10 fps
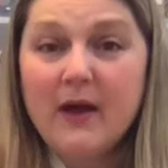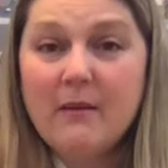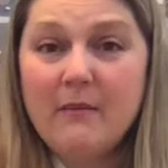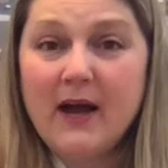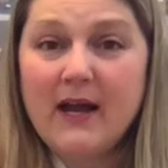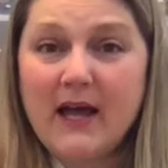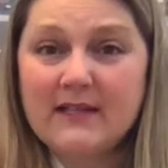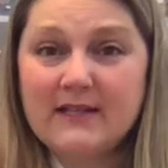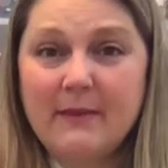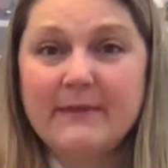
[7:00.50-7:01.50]
My last
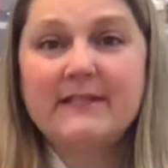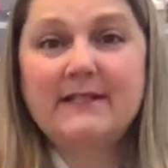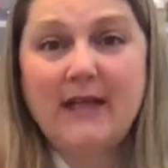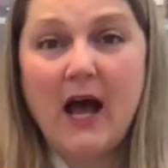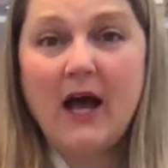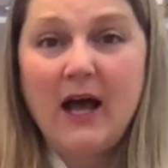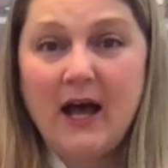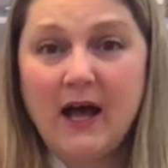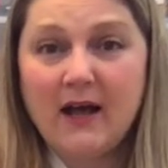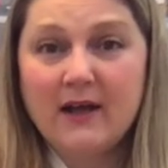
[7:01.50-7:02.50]
name is
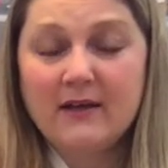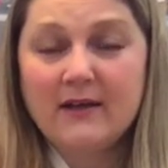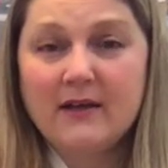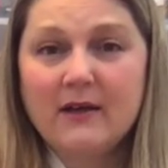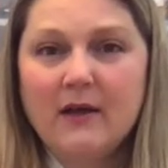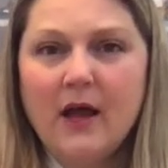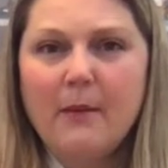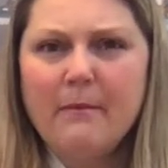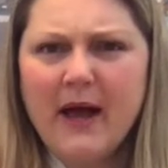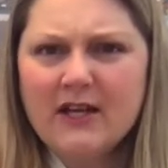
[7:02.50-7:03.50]
Saha.
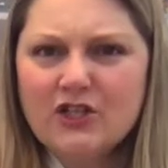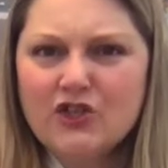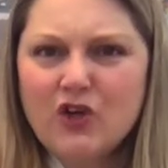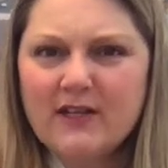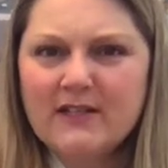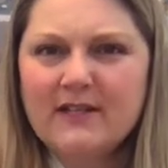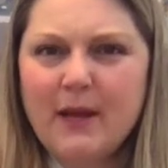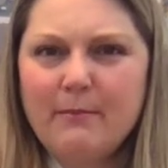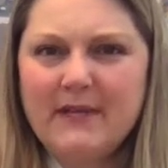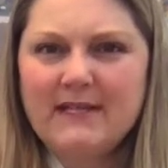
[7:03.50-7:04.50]
Imagine trying to say
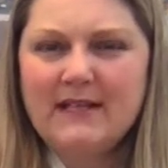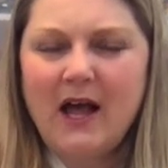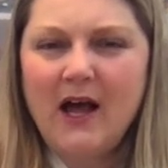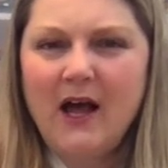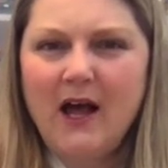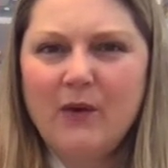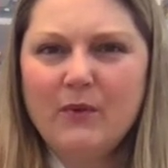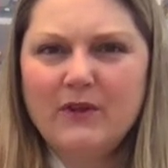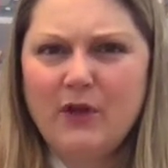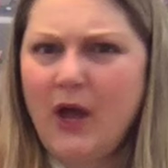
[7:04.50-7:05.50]
Miss Saha
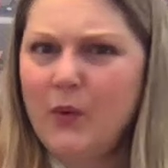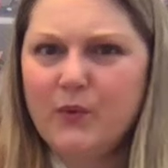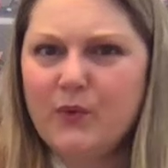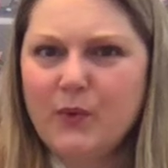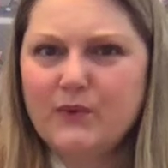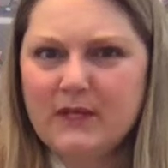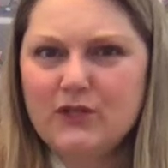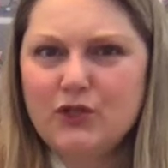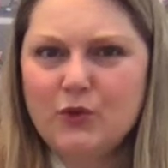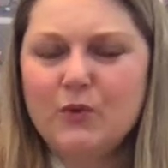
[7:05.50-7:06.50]
without those
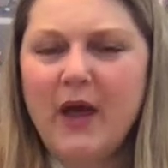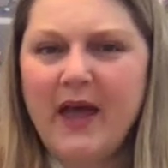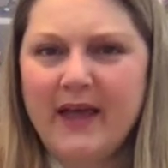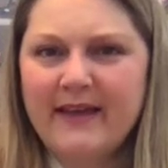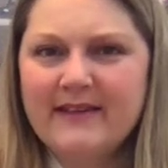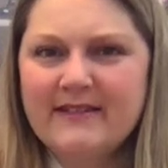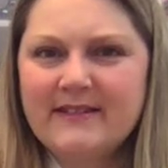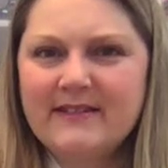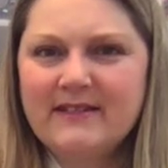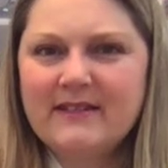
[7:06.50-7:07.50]
2
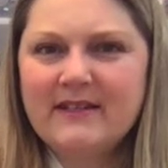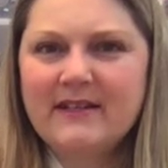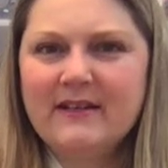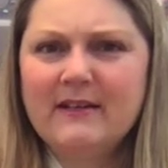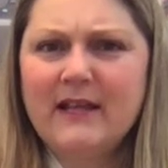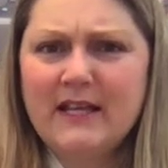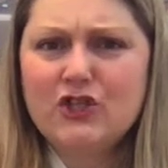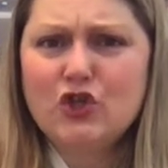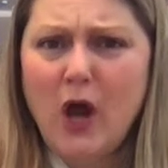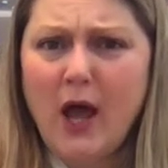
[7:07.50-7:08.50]
A's. Let's
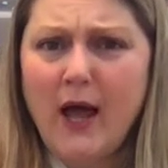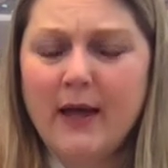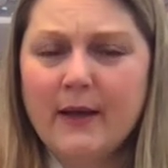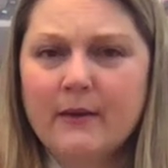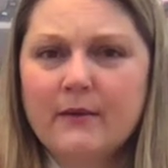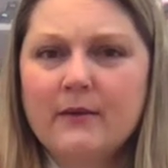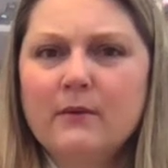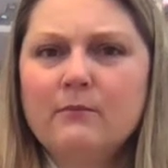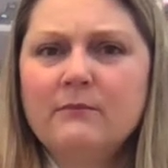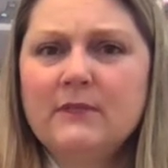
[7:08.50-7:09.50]
try.
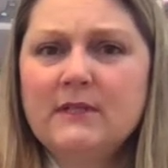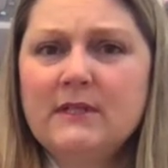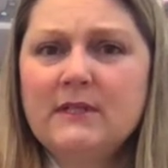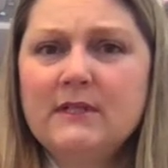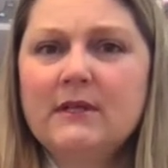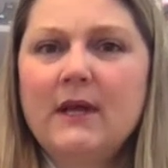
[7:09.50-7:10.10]
Ms.